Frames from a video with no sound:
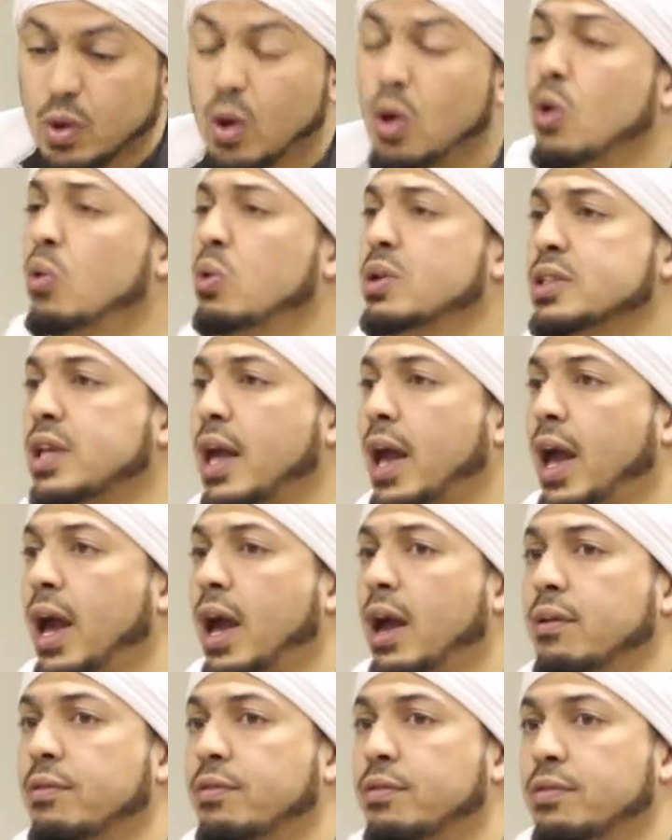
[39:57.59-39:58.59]
always
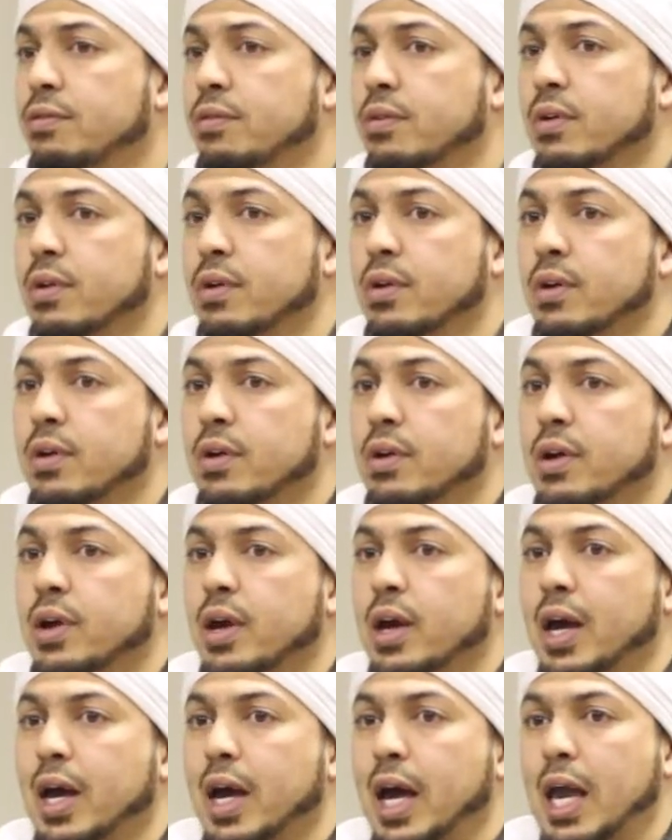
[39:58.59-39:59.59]
have
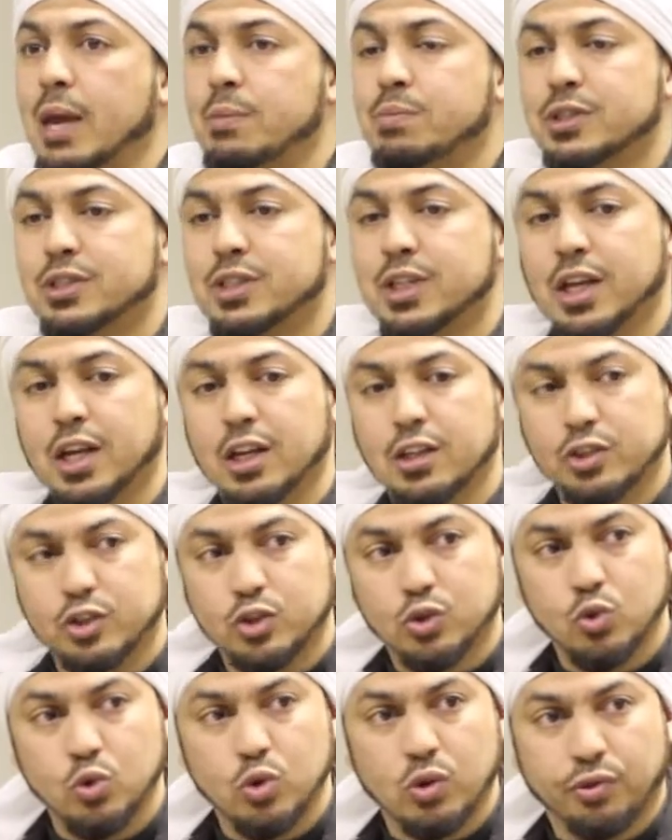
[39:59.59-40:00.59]
a particular
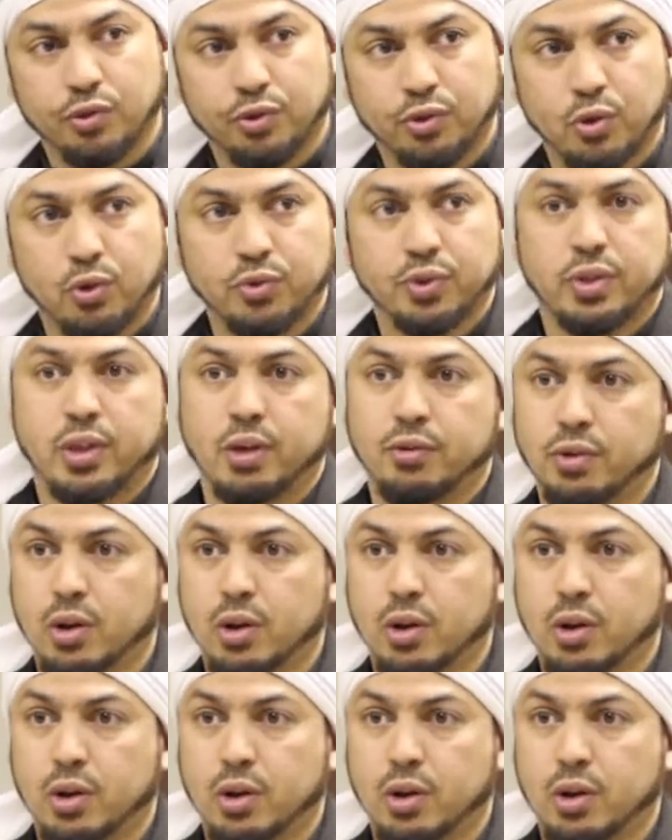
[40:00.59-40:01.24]
school of thought that they